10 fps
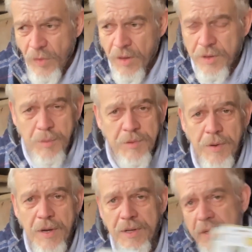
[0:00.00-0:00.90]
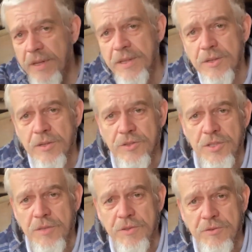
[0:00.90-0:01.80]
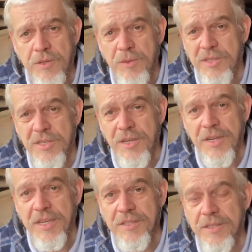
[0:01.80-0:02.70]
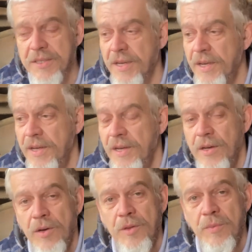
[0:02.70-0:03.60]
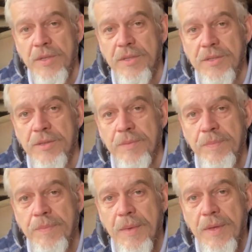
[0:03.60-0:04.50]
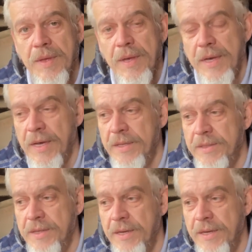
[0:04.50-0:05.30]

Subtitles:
they'll be fine in the conservatory, which is unheated on the windowsill, and